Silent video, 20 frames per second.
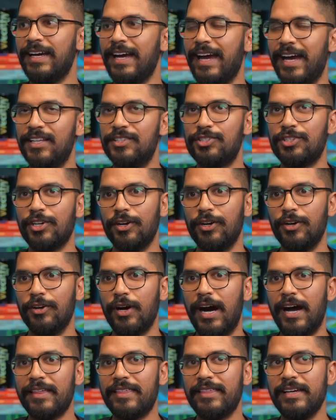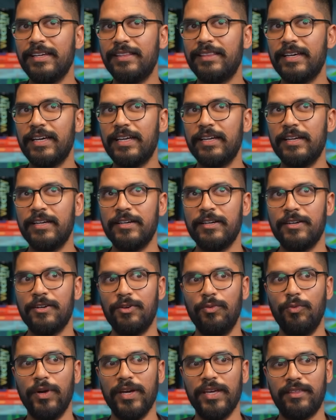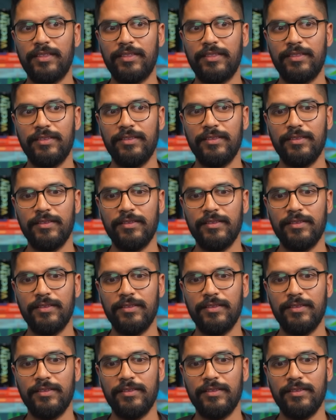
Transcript: And so I think that with